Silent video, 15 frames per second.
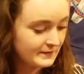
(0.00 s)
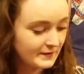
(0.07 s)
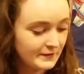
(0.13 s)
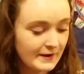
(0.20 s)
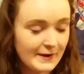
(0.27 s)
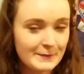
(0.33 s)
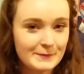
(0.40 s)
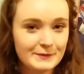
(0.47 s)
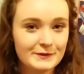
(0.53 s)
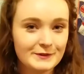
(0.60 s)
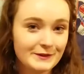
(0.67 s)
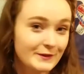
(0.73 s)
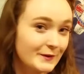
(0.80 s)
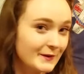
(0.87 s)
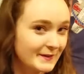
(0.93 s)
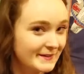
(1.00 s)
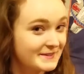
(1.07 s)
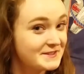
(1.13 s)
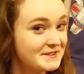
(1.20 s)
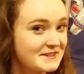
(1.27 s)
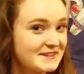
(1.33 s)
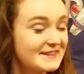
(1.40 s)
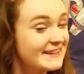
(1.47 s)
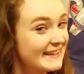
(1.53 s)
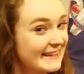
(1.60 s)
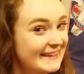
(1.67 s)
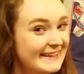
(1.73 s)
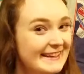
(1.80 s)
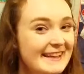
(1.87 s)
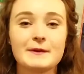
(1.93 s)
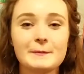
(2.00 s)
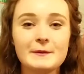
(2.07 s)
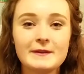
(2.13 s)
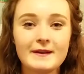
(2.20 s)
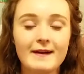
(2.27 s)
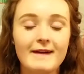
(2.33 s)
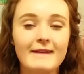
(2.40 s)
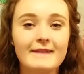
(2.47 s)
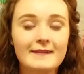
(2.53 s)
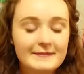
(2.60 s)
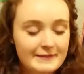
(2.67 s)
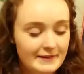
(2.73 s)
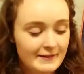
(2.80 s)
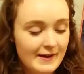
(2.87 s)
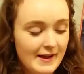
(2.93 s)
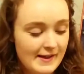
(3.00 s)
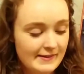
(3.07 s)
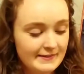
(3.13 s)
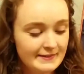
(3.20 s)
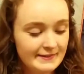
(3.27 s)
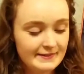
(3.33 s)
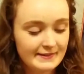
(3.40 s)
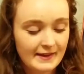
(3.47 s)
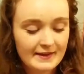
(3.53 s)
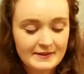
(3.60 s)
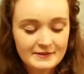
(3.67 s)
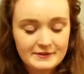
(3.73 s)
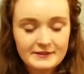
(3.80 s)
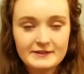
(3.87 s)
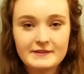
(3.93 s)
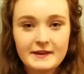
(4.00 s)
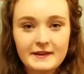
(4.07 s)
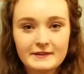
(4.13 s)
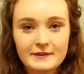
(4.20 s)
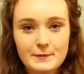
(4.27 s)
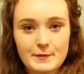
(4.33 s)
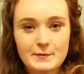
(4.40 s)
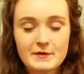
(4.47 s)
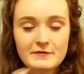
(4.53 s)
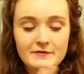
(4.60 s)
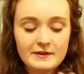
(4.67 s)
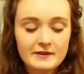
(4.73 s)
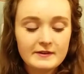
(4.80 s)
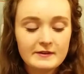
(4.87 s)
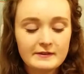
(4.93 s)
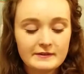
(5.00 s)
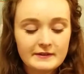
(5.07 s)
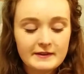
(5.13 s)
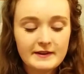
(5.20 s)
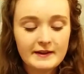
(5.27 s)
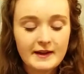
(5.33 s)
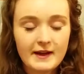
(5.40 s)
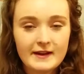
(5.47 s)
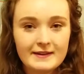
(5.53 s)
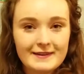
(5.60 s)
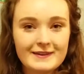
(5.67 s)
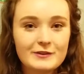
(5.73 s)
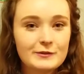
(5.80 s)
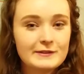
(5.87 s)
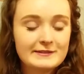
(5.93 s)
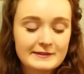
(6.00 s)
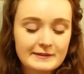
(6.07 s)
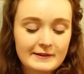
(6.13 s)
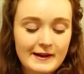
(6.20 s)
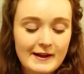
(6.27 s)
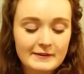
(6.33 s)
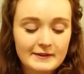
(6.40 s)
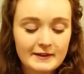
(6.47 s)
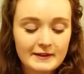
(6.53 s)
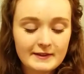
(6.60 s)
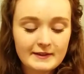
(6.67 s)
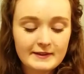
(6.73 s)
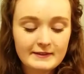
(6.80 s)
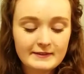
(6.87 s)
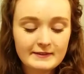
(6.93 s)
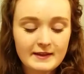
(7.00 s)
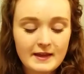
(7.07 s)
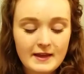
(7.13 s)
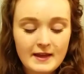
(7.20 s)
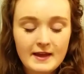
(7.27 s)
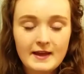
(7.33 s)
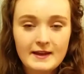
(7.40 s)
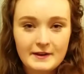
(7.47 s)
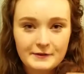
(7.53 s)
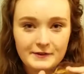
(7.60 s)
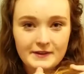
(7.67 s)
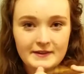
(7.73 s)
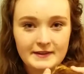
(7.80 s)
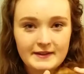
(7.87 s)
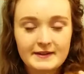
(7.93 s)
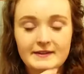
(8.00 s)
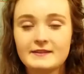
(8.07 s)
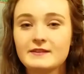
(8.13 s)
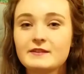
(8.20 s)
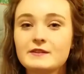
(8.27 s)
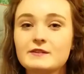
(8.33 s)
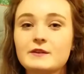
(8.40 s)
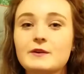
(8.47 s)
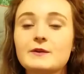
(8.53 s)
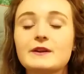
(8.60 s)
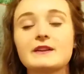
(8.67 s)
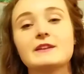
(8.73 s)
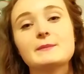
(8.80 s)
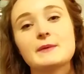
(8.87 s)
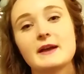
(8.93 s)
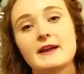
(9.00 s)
grab the coconut oil again, rub it all over your ends. I usually take some in my fingers and then I kind of like twist it around like this, and I really let it soak into my